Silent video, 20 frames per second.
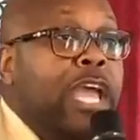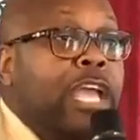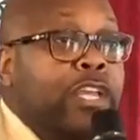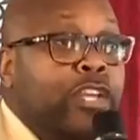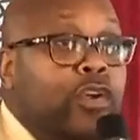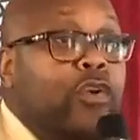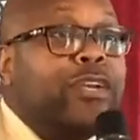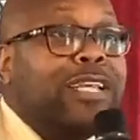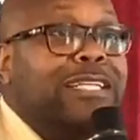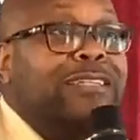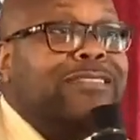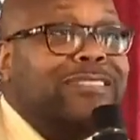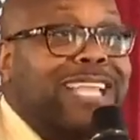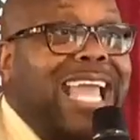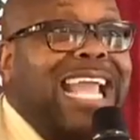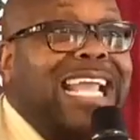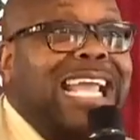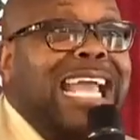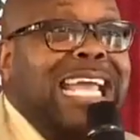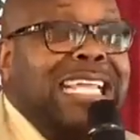You can
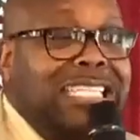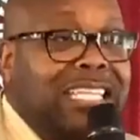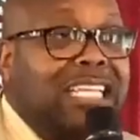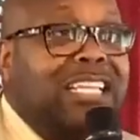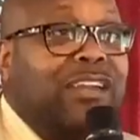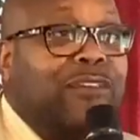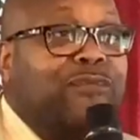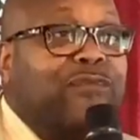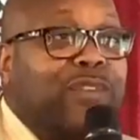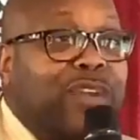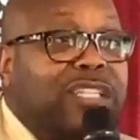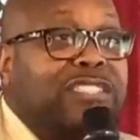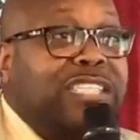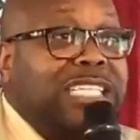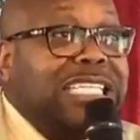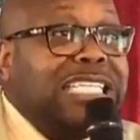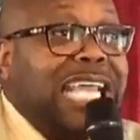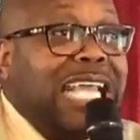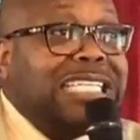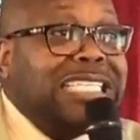take the Da
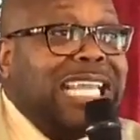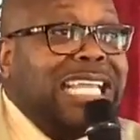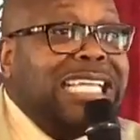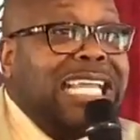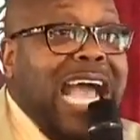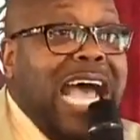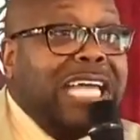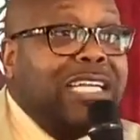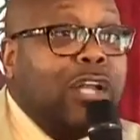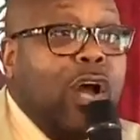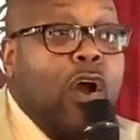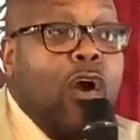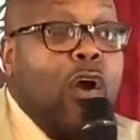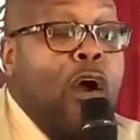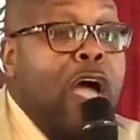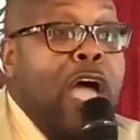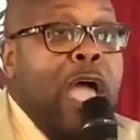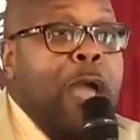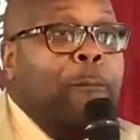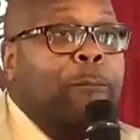Vinci that they got on.